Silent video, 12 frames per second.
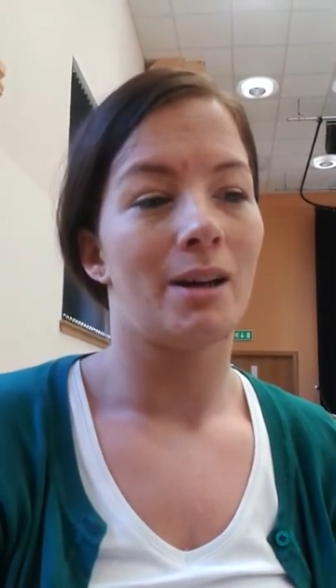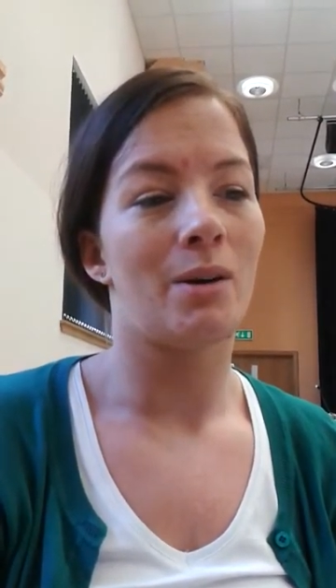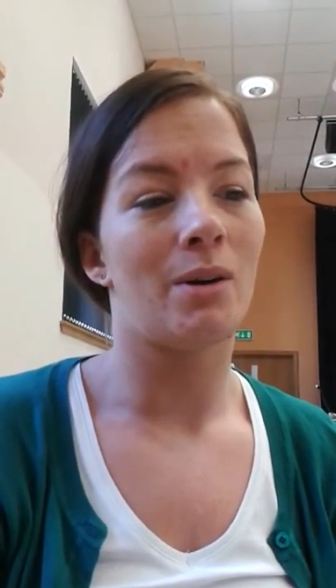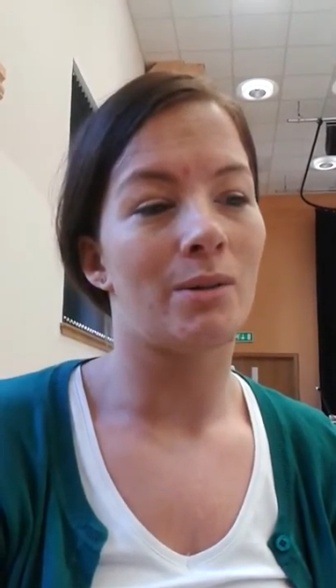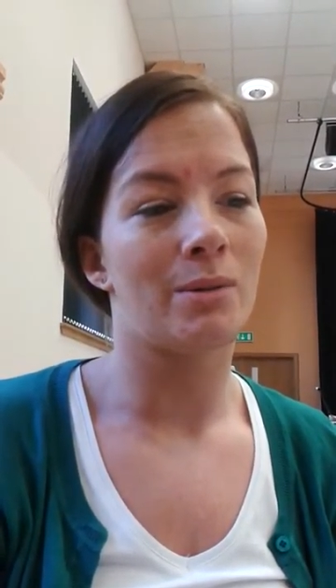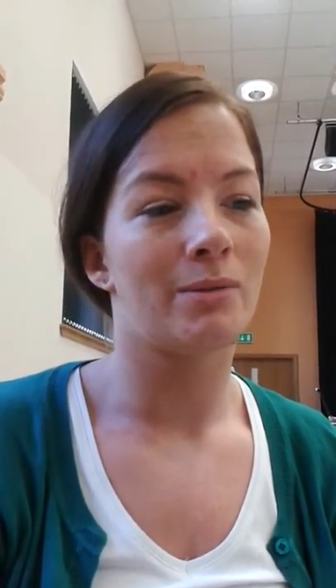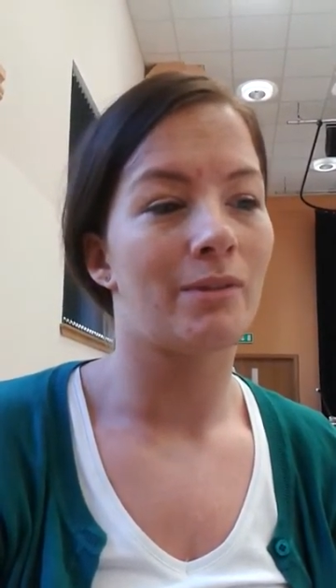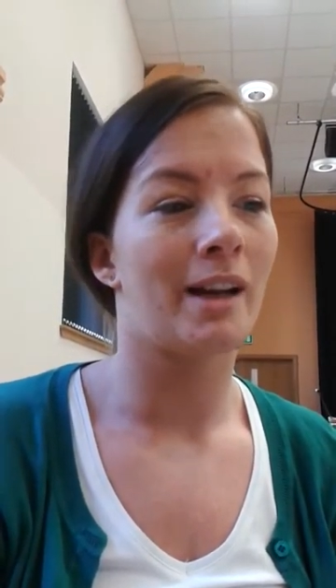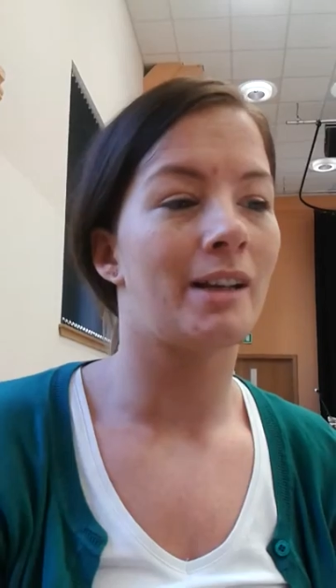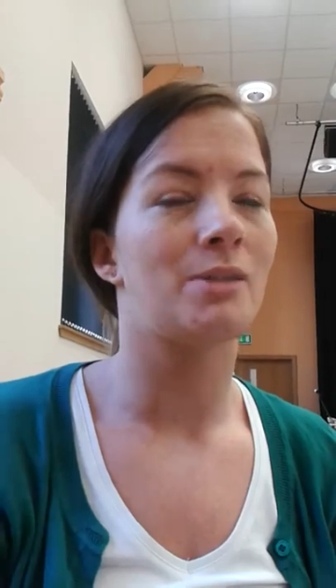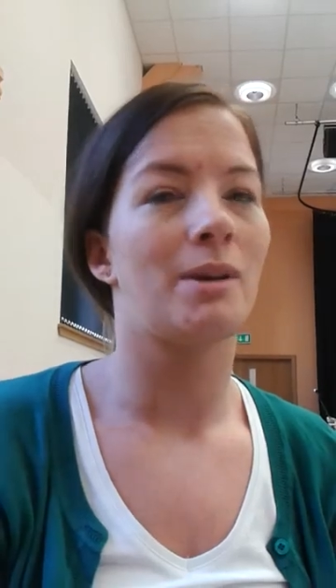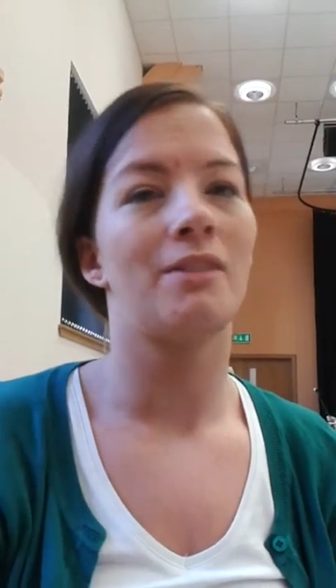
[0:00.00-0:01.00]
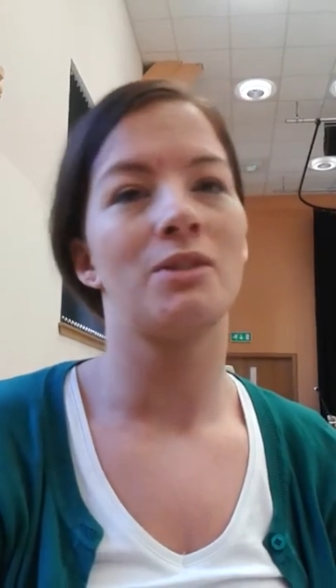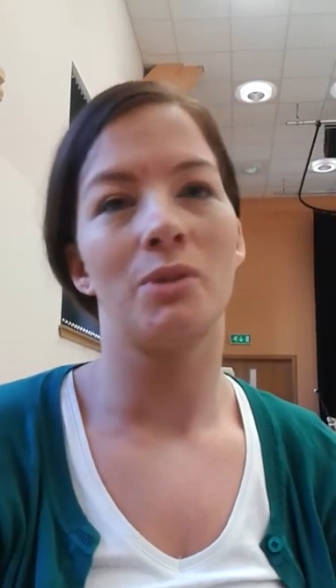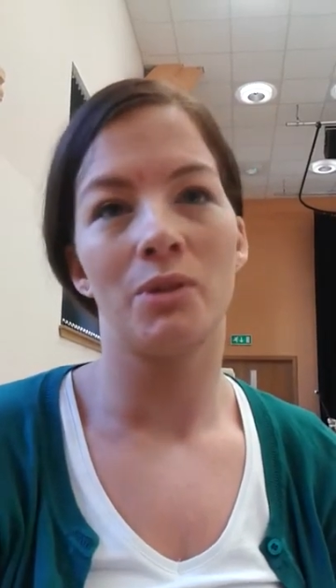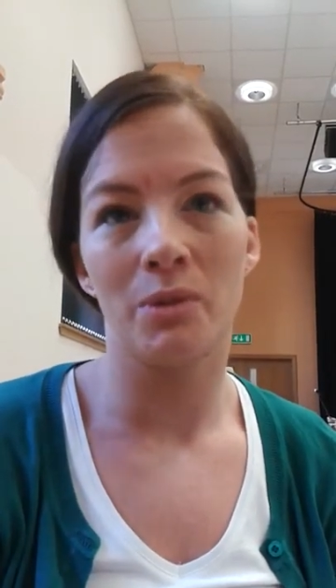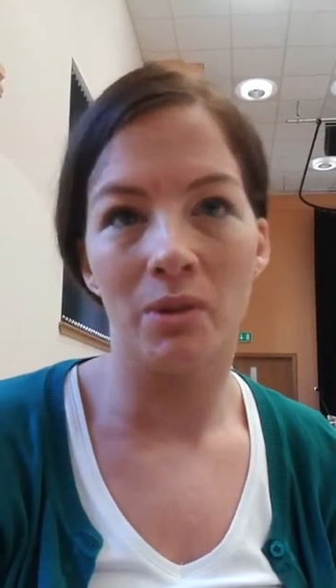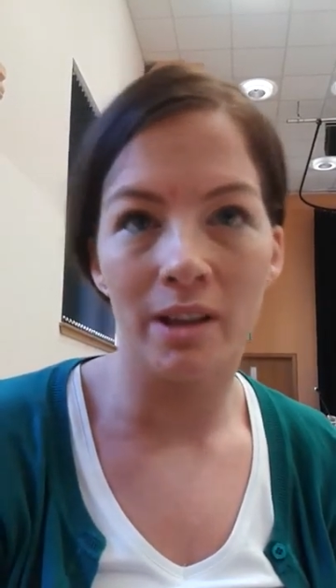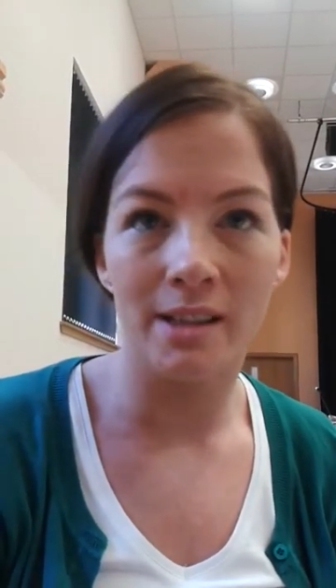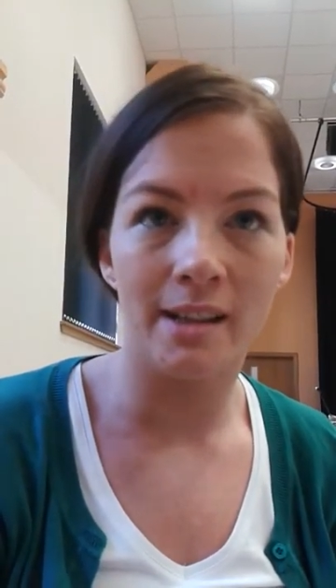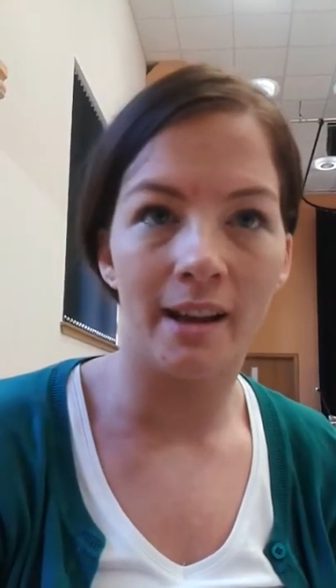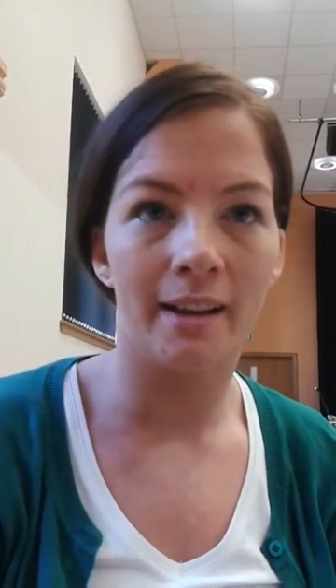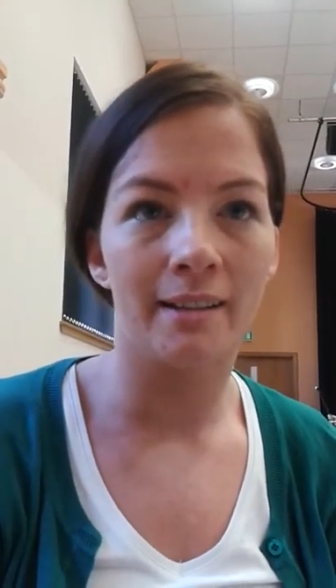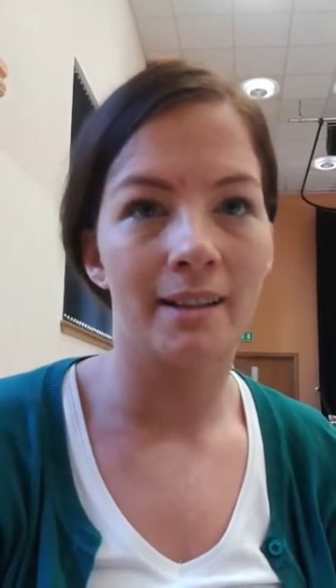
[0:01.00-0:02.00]
oh, right, do I have to go through all this
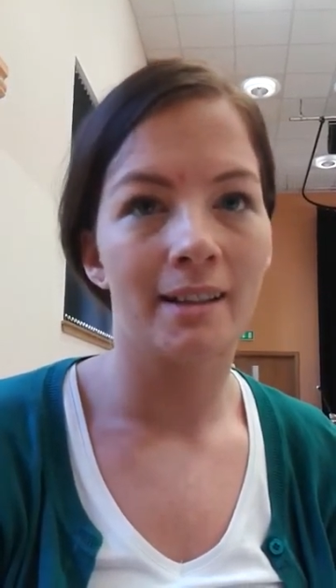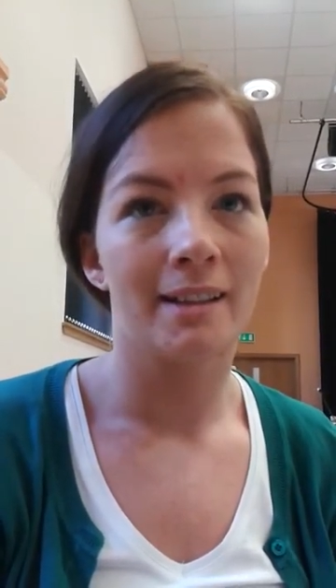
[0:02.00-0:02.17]
again?